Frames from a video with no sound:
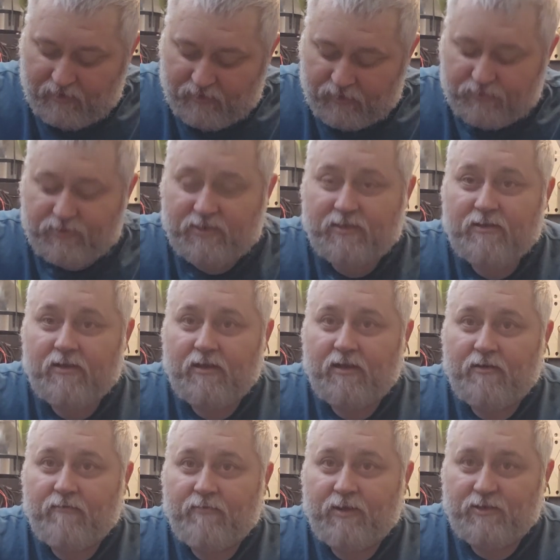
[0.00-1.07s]
using
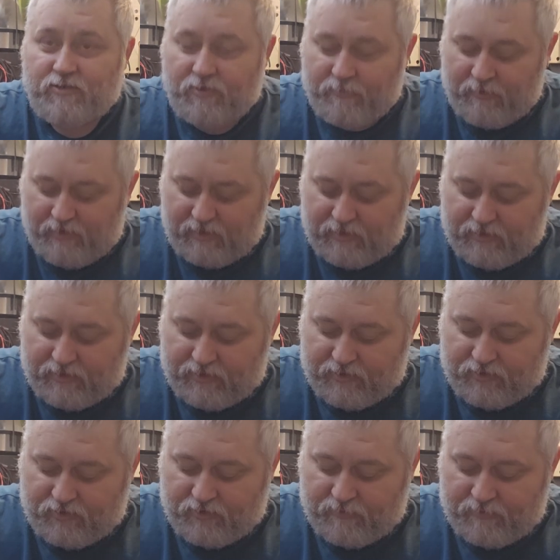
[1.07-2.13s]
razor blades to
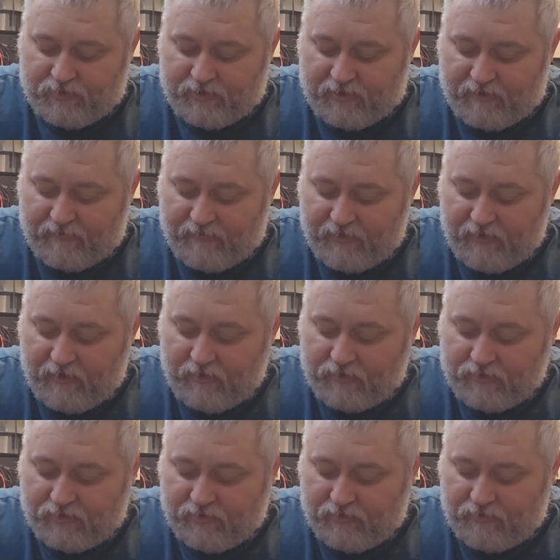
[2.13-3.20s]
trim stuff.
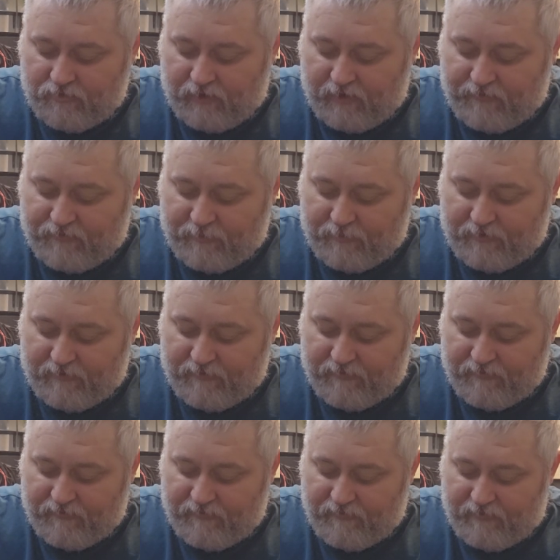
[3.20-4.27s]
So you have to be
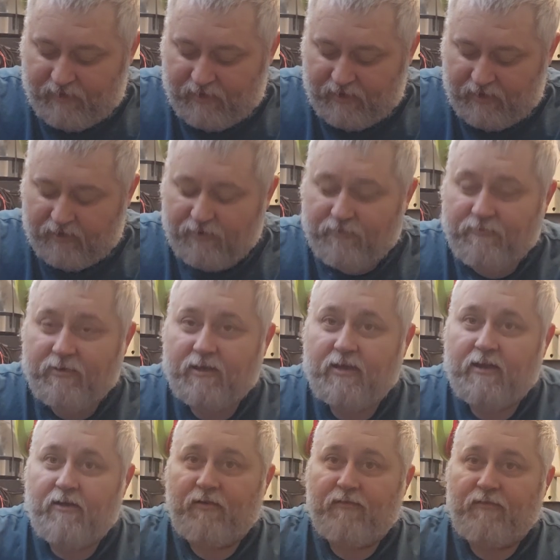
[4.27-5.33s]
very
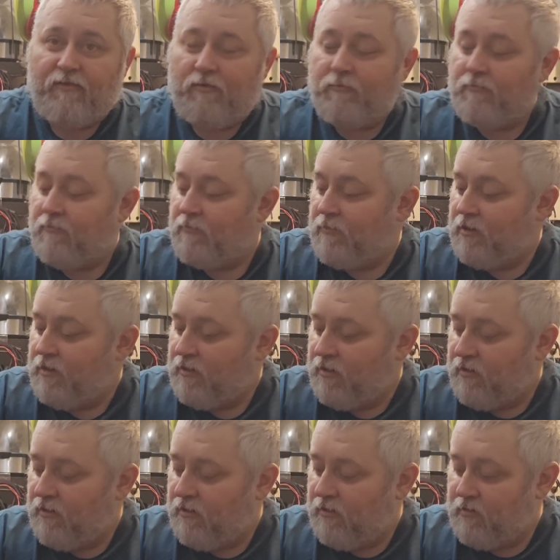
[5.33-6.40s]
careful,
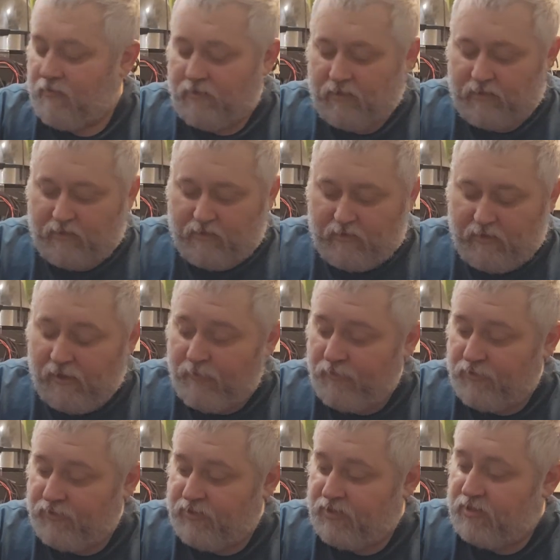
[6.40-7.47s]
and I
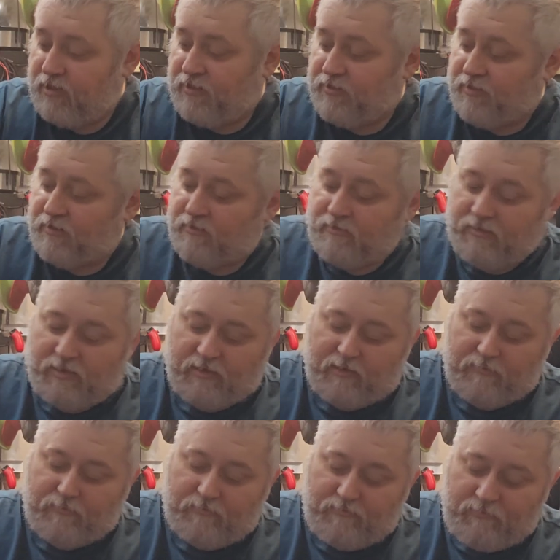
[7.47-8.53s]
would suggest it.
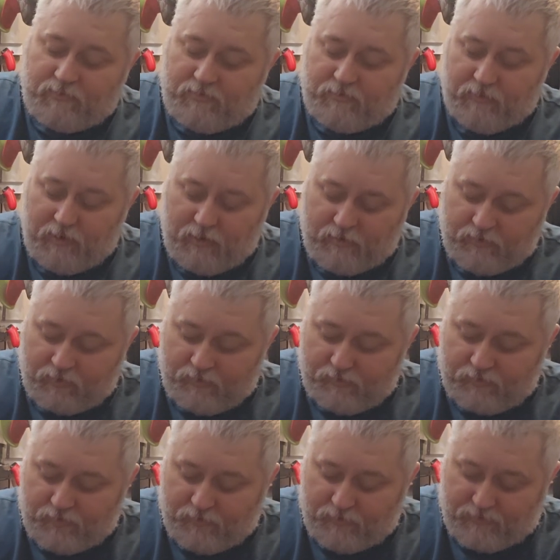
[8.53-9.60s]

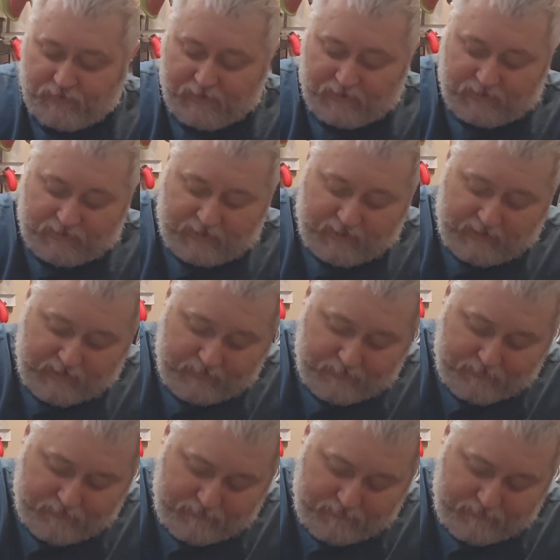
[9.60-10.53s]
Don't do as I say.